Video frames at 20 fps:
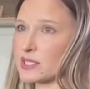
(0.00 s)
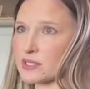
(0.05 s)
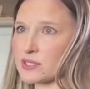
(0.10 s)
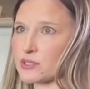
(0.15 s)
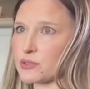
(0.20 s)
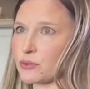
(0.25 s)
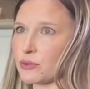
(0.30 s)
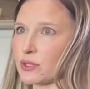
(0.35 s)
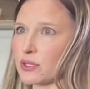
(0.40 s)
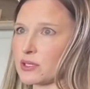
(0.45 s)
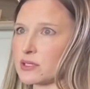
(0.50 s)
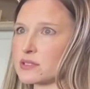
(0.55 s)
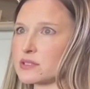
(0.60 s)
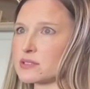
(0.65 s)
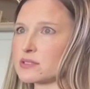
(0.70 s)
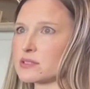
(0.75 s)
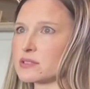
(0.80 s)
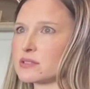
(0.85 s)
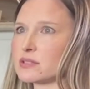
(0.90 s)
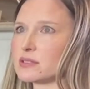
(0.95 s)

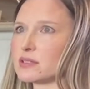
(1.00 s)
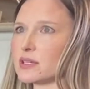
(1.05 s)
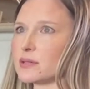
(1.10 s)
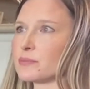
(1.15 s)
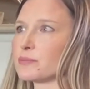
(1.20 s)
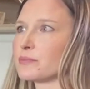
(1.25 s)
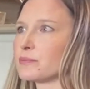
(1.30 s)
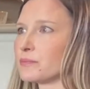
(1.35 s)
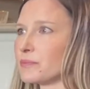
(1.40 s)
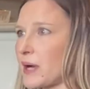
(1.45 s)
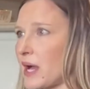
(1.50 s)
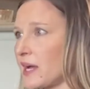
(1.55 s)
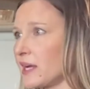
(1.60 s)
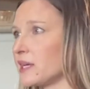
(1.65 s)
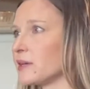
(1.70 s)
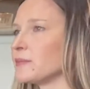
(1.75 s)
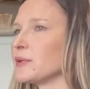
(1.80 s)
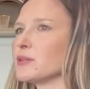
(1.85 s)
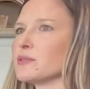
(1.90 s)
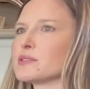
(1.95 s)
stores and
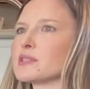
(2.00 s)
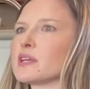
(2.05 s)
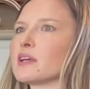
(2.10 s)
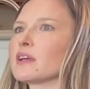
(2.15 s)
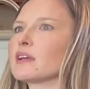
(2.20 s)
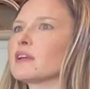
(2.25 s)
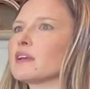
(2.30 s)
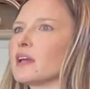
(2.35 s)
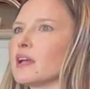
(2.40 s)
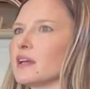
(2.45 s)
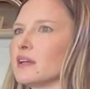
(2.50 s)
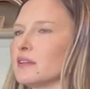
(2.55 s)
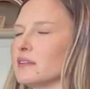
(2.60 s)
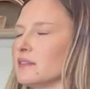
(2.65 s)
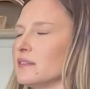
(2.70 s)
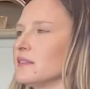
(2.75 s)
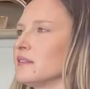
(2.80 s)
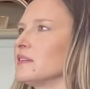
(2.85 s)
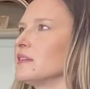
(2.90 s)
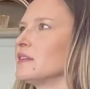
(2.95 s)
buying music.
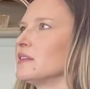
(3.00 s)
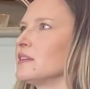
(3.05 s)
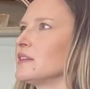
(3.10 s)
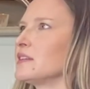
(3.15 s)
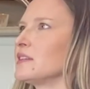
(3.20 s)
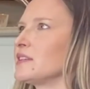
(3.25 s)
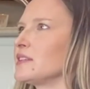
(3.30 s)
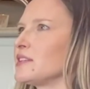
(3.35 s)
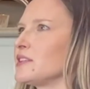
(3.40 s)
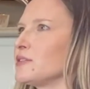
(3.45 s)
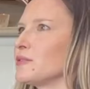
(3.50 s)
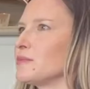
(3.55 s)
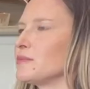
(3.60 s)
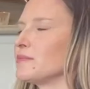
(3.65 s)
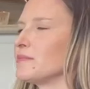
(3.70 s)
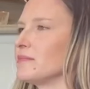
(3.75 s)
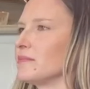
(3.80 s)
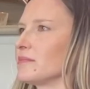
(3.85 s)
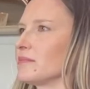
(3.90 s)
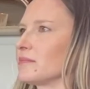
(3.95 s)
And you'd
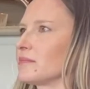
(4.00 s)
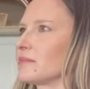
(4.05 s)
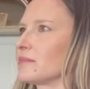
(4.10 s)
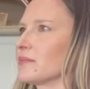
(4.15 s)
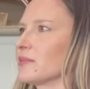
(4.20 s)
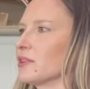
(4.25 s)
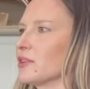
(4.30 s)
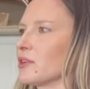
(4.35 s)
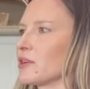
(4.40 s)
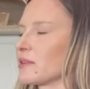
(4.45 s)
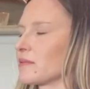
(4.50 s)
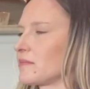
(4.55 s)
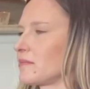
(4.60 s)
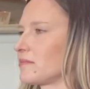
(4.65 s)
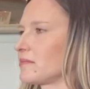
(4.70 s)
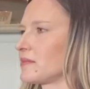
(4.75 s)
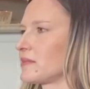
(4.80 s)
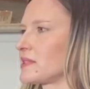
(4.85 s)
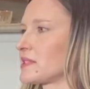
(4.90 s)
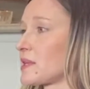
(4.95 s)
look,
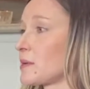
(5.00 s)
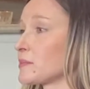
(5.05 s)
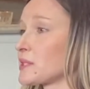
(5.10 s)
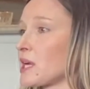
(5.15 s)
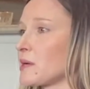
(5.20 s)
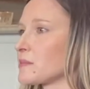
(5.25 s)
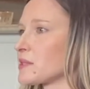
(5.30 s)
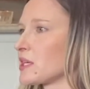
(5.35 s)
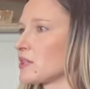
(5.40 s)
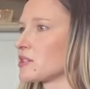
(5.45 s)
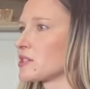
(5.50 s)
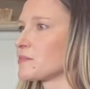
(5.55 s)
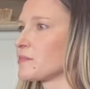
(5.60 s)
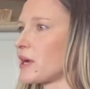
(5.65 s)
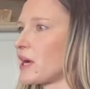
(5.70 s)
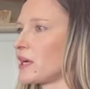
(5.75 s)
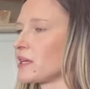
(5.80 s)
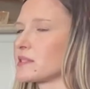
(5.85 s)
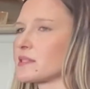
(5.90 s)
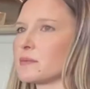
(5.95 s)
sometimes I just
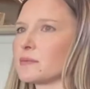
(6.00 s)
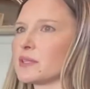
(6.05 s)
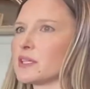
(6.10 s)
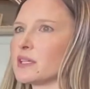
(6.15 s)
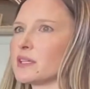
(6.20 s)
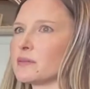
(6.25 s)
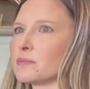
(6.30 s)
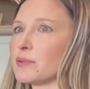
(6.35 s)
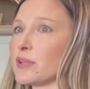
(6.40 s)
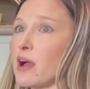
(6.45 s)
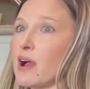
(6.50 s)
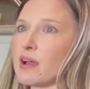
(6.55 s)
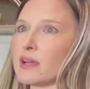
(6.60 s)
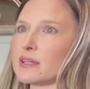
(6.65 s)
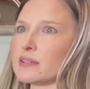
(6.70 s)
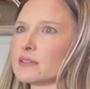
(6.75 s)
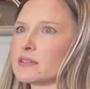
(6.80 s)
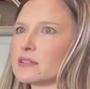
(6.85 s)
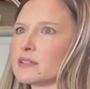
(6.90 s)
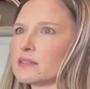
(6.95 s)
buy something
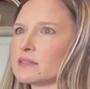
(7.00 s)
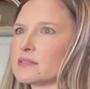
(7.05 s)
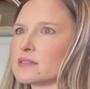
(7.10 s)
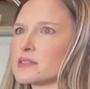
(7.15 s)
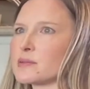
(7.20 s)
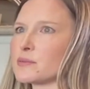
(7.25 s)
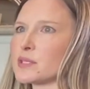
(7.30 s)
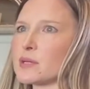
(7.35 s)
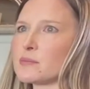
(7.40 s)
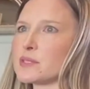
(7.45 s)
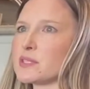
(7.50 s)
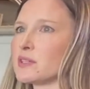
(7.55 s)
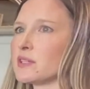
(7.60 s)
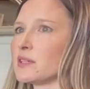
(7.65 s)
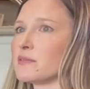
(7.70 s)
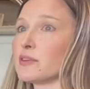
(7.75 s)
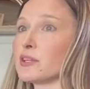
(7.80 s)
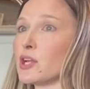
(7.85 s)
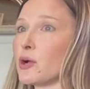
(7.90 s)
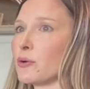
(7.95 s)
blind. Sometimes you didn't
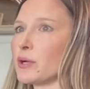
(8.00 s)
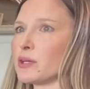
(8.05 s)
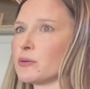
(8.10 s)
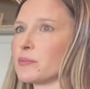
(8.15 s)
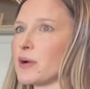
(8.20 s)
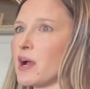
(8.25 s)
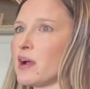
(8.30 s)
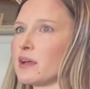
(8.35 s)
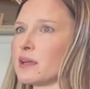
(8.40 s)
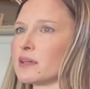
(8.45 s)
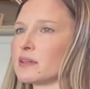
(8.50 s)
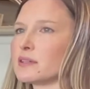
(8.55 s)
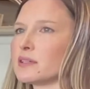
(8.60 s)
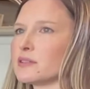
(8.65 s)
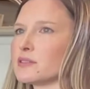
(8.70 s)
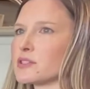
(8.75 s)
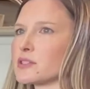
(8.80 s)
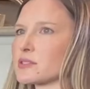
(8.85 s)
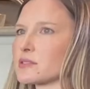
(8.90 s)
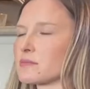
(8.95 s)
even know what you're buying.
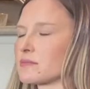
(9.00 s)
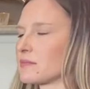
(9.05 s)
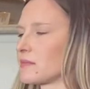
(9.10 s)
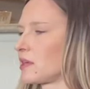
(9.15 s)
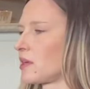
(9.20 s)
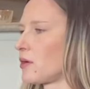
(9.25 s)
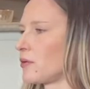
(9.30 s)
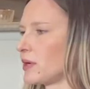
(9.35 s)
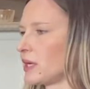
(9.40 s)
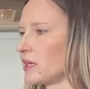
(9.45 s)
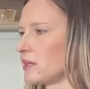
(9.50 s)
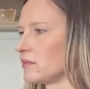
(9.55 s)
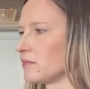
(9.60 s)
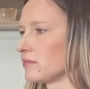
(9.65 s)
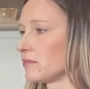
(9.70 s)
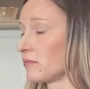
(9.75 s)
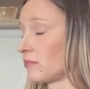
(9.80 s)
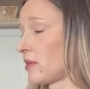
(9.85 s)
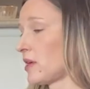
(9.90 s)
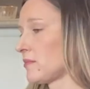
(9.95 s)
You just go
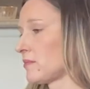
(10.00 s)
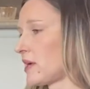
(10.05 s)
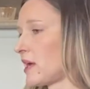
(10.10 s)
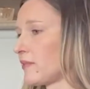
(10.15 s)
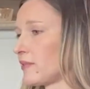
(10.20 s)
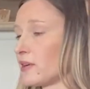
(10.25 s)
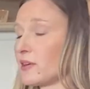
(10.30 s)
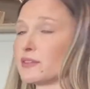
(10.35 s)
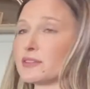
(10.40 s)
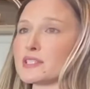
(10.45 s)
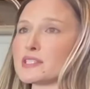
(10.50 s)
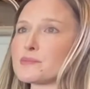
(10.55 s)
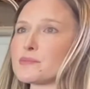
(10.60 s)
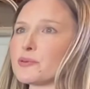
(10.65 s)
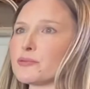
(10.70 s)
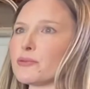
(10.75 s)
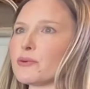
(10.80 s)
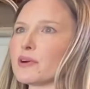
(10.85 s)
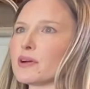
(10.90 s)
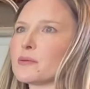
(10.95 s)
in, well, I haven't heard this
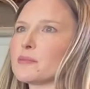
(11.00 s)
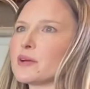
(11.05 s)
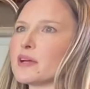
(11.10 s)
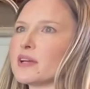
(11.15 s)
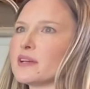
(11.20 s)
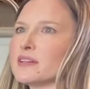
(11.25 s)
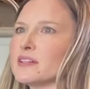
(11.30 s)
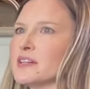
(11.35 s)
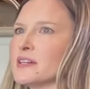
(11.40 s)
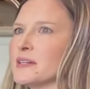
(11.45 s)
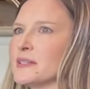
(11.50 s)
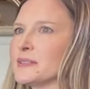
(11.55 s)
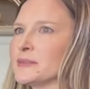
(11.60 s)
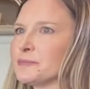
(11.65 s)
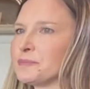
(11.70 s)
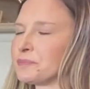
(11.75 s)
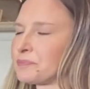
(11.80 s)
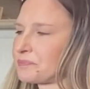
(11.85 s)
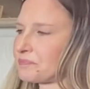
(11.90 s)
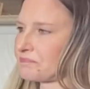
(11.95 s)
before, but
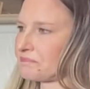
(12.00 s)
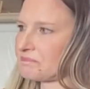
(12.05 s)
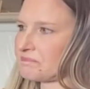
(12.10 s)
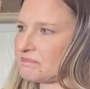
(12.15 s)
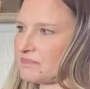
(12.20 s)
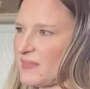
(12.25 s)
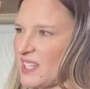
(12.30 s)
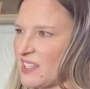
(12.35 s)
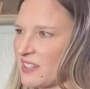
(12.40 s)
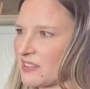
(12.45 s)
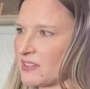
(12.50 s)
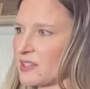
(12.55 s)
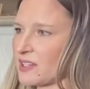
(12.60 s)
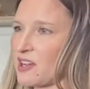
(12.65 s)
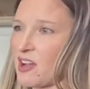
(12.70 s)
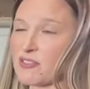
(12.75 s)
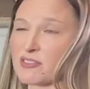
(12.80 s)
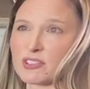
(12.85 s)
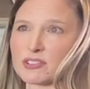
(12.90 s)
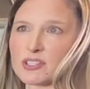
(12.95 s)
the
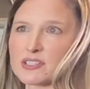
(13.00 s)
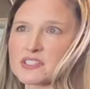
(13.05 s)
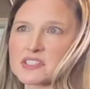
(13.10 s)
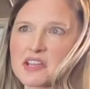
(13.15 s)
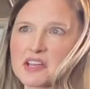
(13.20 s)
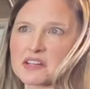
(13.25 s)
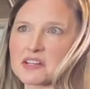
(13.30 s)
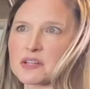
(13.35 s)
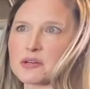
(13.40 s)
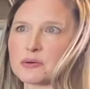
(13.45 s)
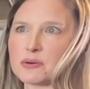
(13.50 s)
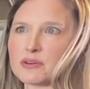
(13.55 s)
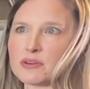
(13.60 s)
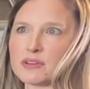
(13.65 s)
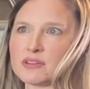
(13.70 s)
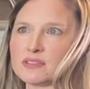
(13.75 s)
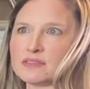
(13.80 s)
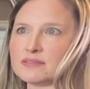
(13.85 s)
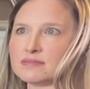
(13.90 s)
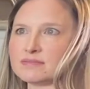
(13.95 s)
cover looks kind of
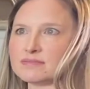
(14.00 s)
cool,